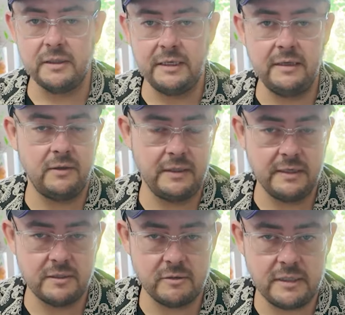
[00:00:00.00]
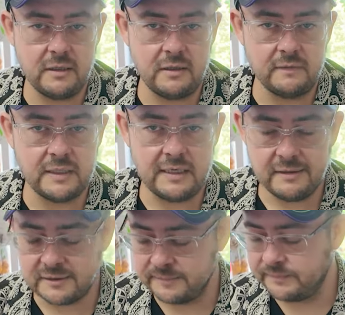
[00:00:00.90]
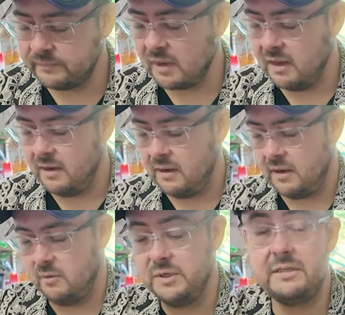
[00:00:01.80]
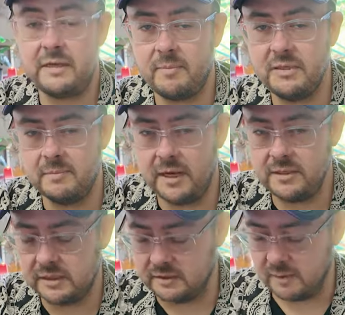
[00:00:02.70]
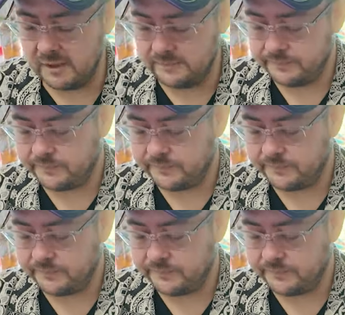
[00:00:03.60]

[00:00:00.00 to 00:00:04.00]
on the on the history of cards, uh, which has happened to magic as well,